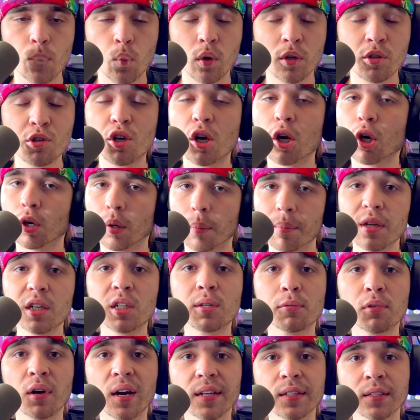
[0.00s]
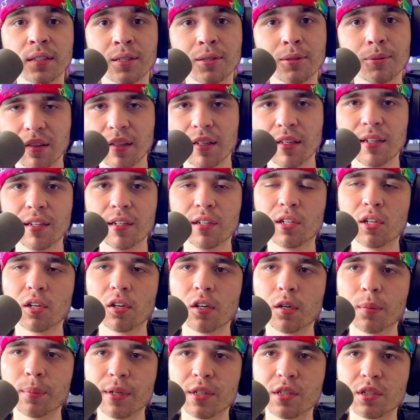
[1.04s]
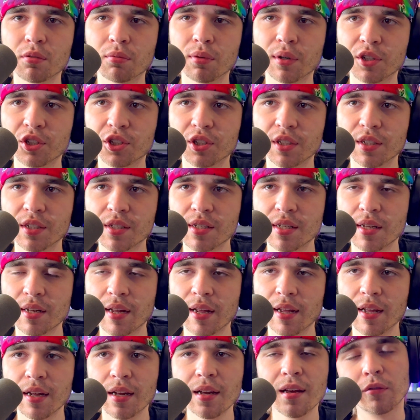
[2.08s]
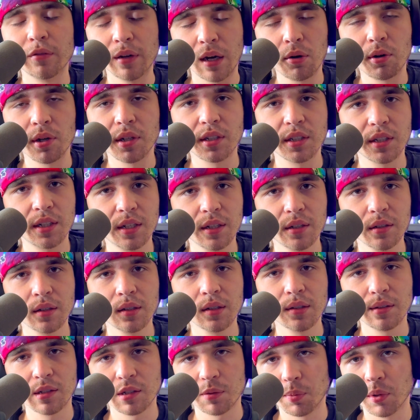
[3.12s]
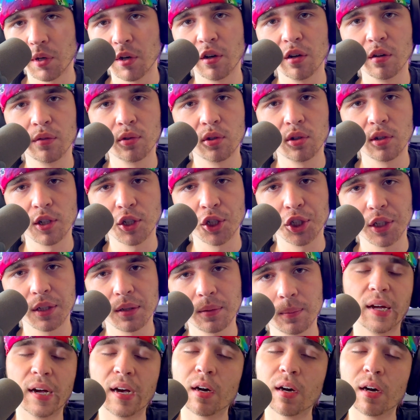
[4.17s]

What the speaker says: leading Kurumi to where she is today, vowing to kill the spirit of Origin.